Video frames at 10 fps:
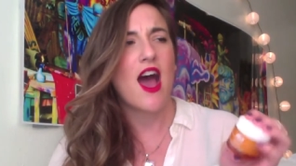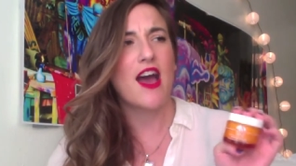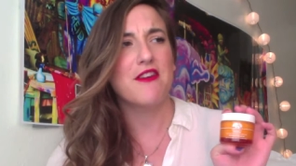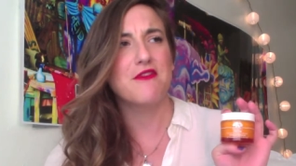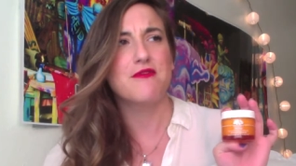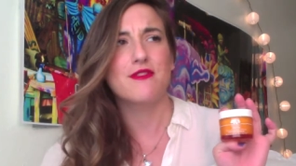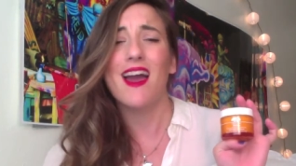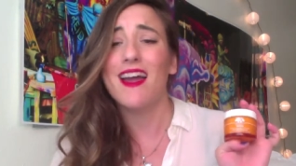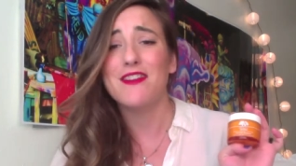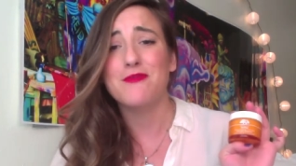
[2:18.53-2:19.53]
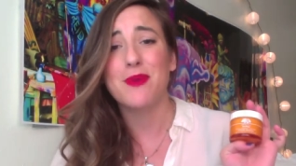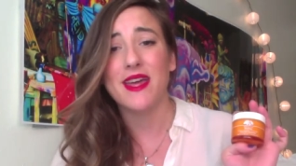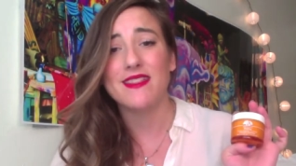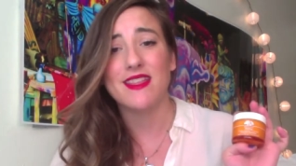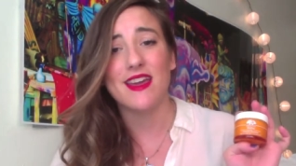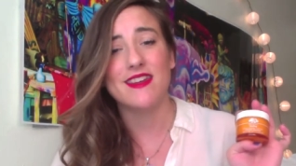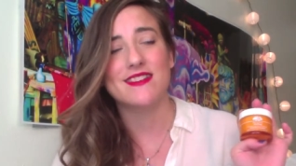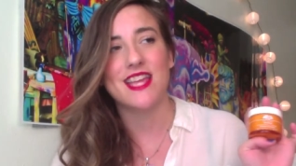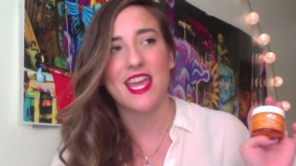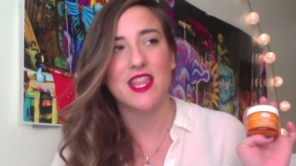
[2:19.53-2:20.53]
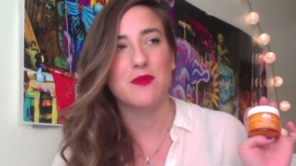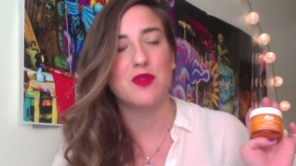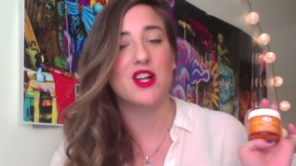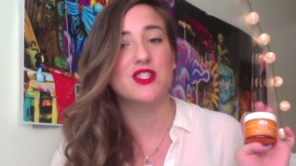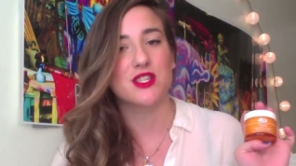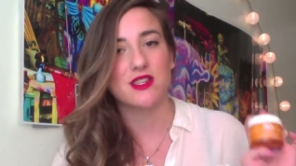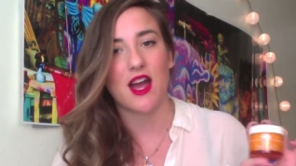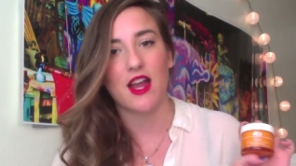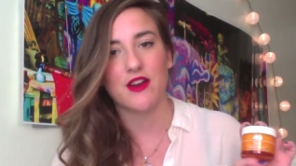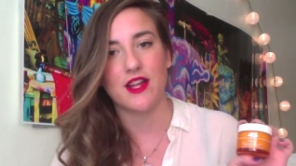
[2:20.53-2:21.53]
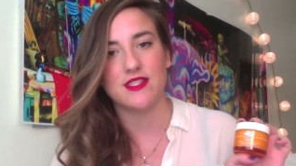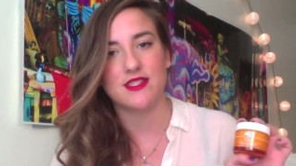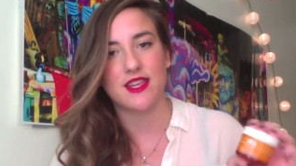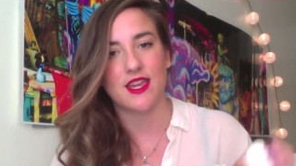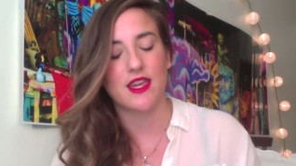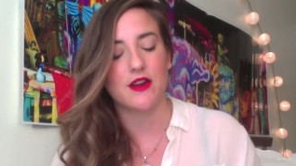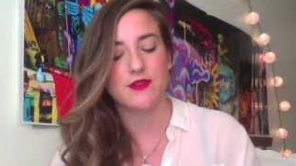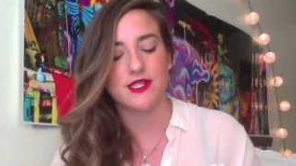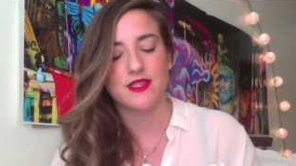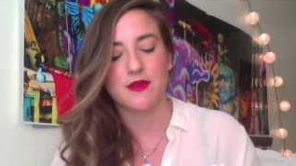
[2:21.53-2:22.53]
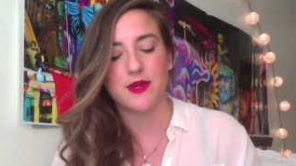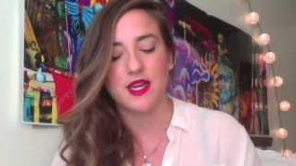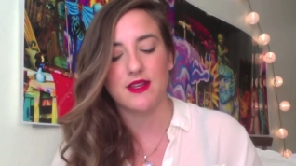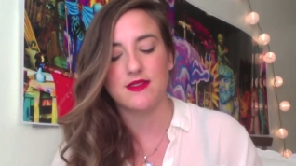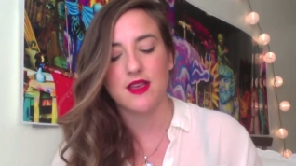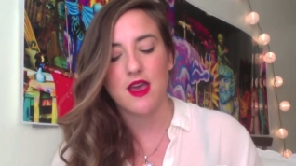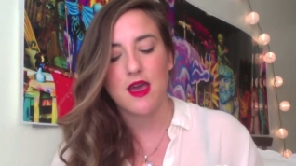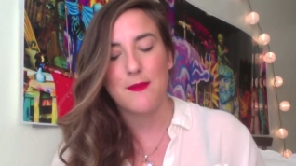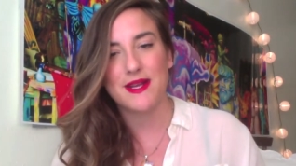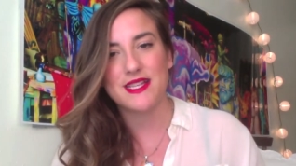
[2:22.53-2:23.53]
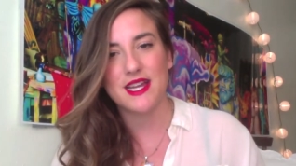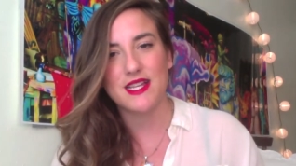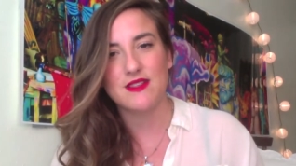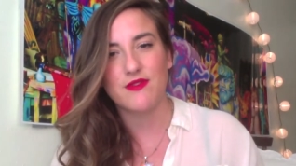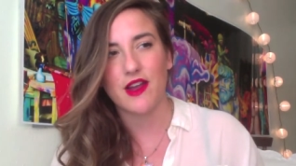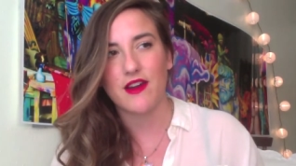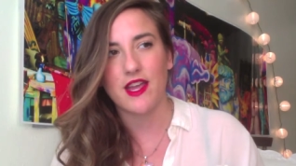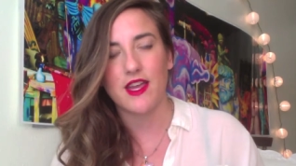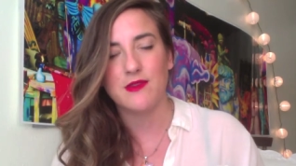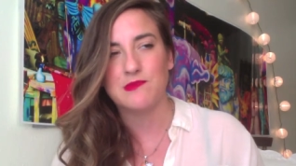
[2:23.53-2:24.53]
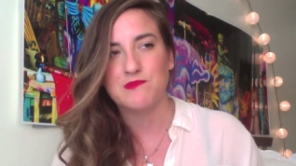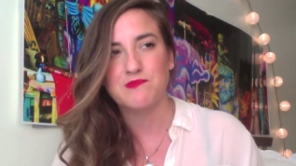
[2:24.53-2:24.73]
I've kind of been like taking the plunge into higher end skincare recently because my skin is very